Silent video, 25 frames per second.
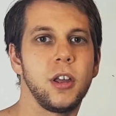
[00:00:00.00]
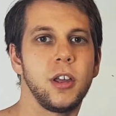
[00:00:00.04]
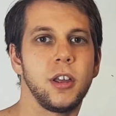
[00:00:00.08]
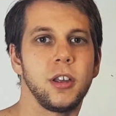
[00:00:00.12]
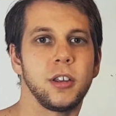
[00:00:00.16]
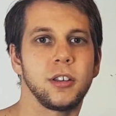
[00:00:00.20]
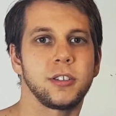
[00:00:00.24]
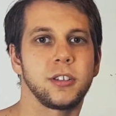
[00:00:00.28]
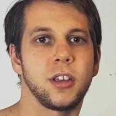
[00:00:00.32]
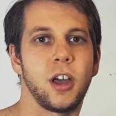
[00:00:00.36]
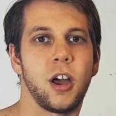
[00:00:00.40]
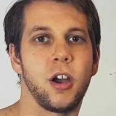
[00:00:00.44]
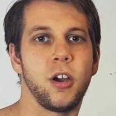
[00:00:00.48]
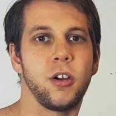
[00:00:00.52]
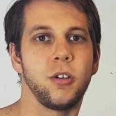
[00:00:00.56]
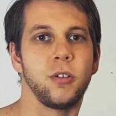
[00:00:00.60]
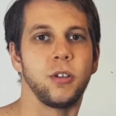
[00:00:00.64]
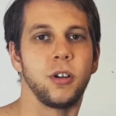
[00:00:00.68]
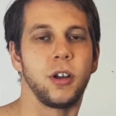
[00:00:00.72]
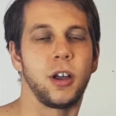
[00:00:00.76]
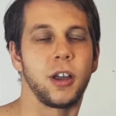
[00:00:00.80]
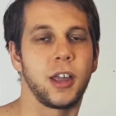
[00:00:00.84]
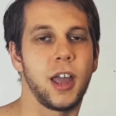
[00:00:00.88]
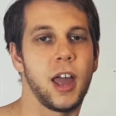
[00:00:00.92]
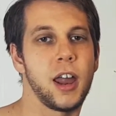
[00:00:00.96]
So
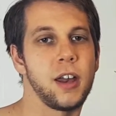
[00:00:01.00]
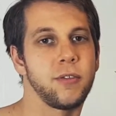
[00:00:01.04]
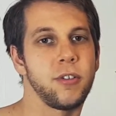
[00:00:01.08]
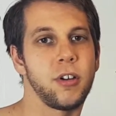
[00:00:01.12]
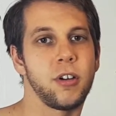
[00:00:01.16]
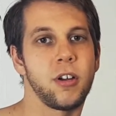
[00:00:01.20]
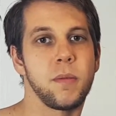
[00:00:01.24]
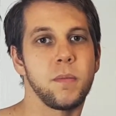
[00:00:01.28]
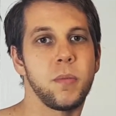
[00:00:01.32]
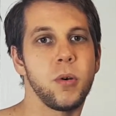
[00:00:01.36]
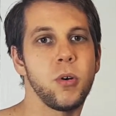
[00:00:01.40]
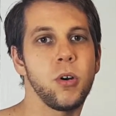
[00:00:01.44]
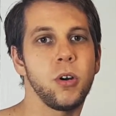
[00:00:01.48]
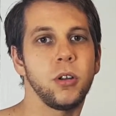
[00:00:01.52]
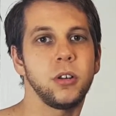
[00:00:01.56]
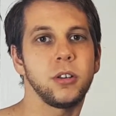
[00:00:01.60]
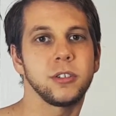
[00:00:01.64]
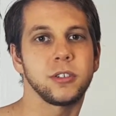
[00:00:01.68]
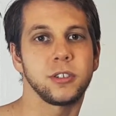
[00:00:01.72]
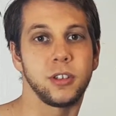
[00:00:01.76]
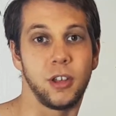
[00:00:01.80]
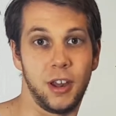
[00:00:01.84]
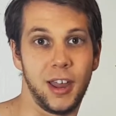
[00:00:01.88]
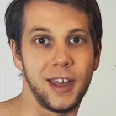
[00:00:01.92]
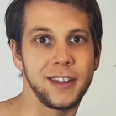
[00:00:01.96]
again, very important.
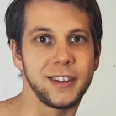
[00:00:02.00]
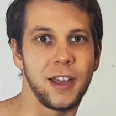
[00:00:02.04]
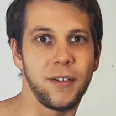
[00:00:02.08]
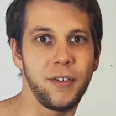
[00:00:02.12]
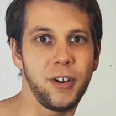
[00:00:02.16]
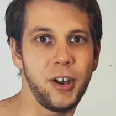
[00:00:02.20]
So let's have a